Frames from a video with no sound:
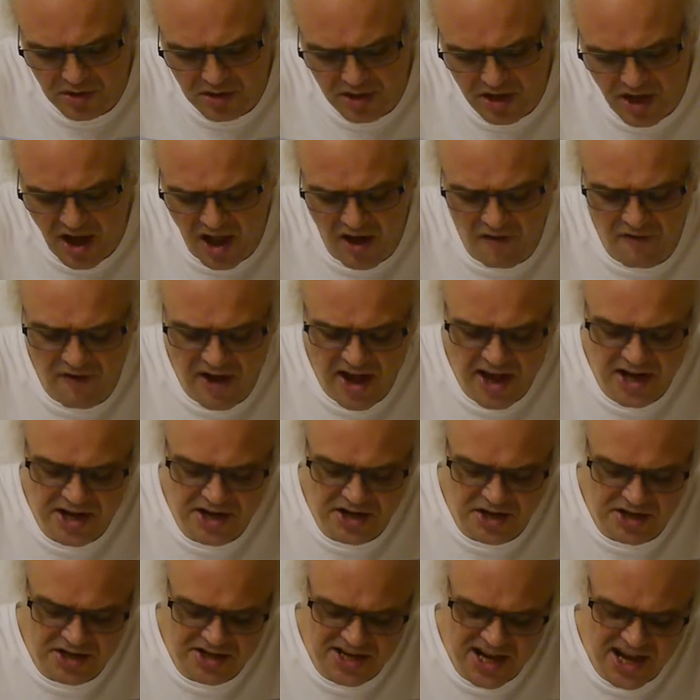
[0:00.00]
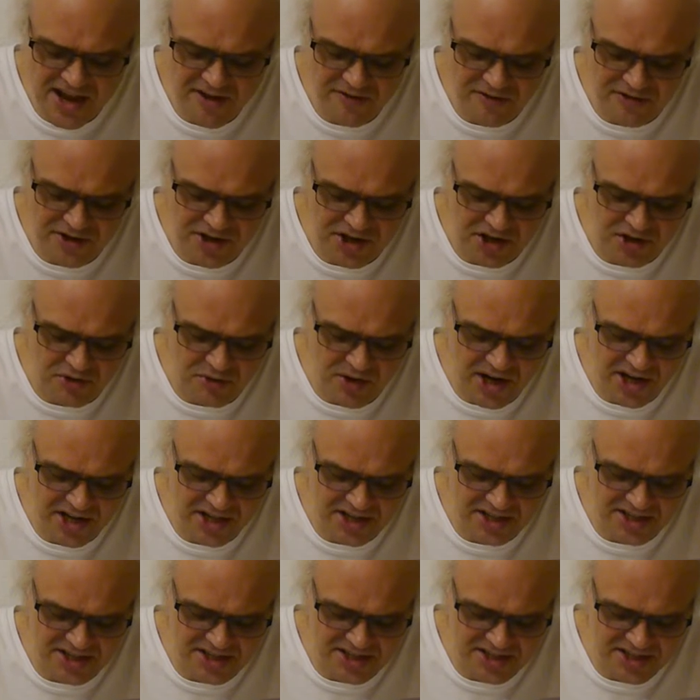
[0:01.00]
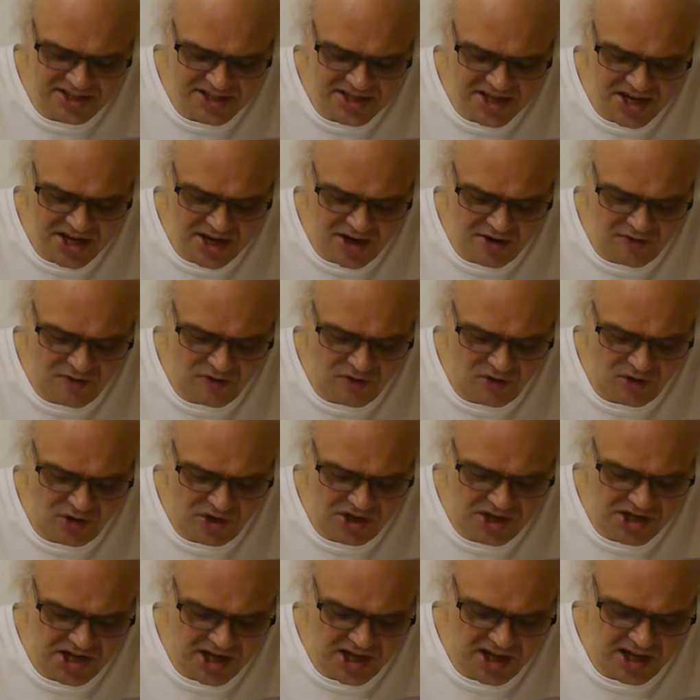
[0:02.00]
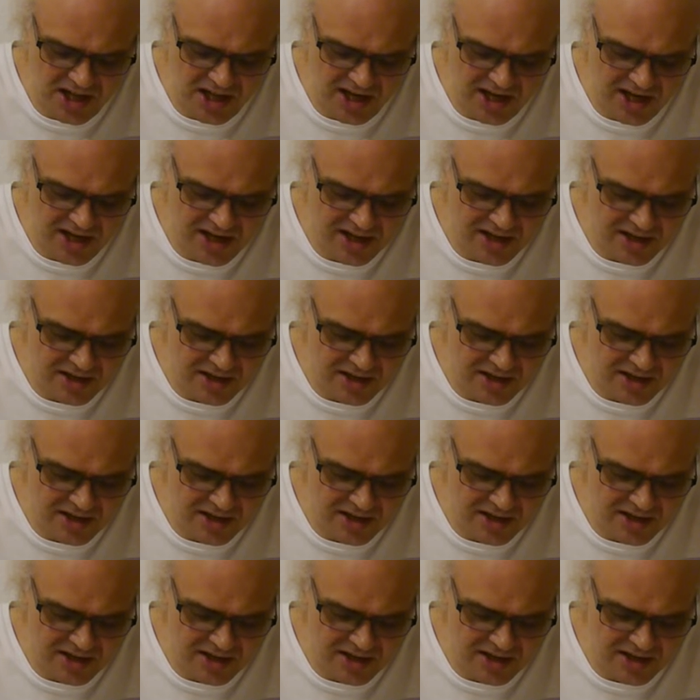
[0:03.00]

Lavender, Daphne, Grenadine, California, LA.